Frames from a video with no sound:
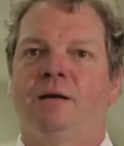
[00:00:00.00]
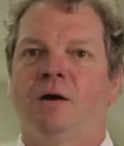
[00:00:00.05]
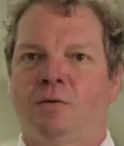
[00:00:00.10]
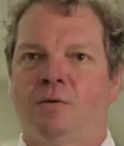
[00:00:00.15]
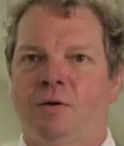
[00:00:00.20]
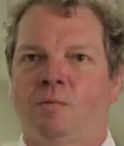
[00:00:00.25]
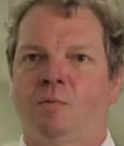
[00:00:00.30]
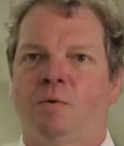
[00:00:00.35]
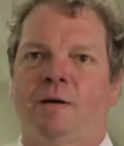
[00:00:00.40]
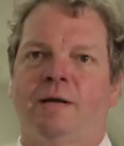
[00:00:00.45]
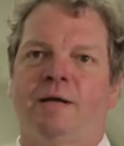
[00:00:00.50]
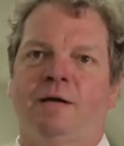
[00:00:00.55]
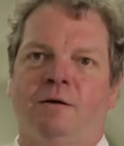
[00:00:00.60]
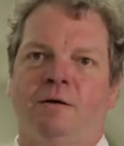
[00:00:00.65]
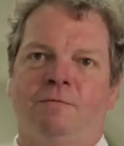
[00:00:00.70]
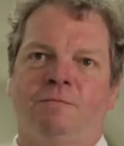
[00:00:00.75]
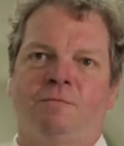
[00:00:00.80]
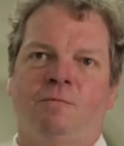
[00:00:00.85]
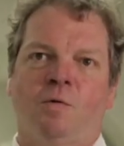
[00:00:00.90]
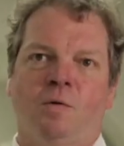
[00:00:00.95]
know that we're
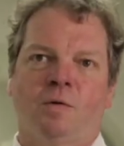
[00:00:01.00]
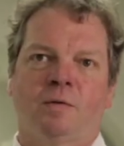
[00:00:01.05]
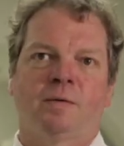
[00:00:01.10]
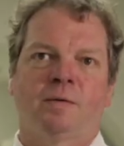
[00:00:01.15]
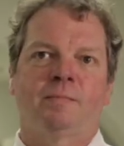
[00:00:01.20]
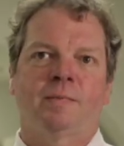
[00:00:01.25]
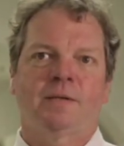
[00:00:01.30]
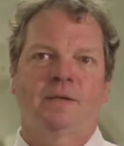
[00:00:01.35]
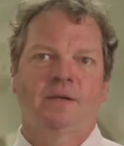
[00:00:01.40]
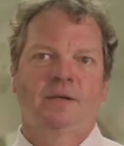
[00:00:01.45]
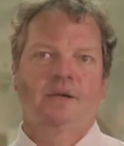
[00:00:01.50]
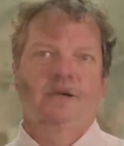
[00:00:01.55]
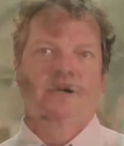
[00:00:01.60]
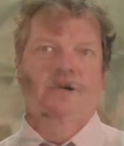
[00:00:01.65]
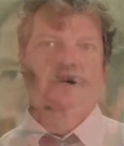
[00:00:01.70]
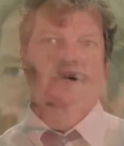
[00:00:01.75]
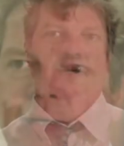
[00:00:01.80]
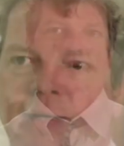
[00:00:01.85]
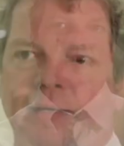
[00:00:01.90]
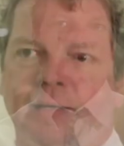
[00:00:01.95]
here for them.
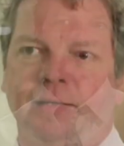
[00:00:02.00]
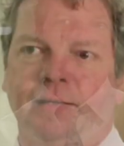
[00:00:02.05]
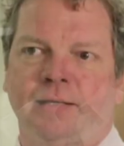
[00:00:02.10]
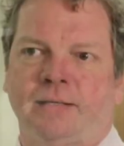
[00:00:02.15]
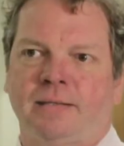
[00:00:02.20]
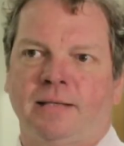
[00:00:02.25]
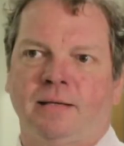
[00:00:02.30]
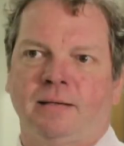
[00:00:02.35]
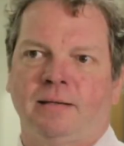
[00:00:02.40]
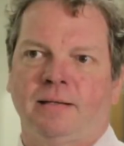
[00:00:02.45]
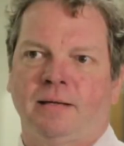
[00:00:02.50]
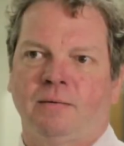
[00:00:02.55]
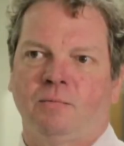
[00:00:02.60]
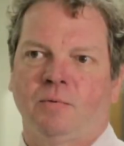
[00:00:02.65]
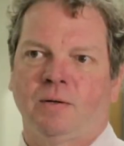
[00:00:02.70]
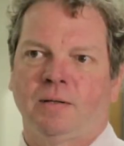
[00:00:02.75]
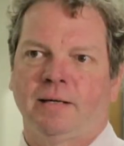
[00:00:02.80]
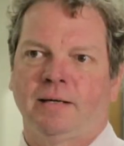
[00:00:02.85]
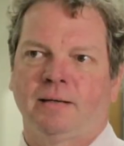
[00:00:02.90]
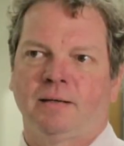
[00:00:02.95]
And I think they, they
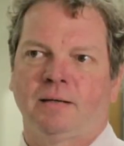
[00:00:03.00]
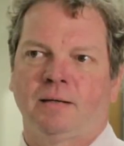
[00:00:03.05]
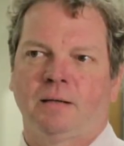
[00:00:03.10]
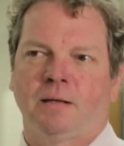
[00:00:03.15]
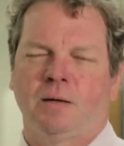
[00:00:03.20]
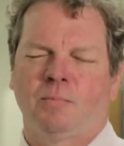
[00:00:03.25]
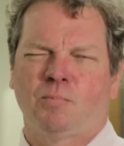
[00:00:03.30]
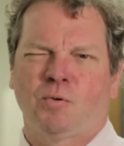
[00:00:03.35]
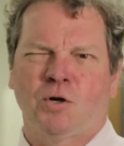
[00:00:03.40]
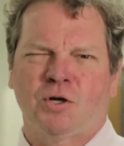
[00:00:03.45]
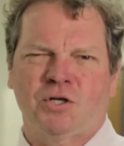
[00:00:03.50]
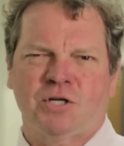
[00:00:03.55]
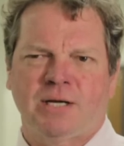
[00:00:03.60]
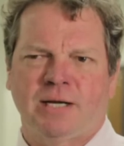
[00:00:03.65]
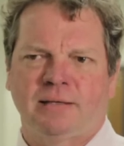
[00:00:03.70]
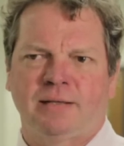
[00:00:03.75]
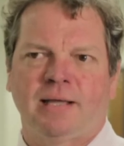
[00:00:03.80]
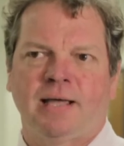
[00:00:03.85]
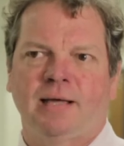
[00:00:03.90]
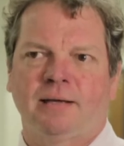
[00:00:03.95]
really
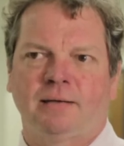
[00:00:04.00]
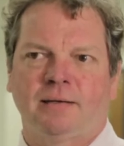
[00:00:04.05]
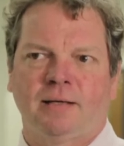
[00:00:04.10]
appreciate that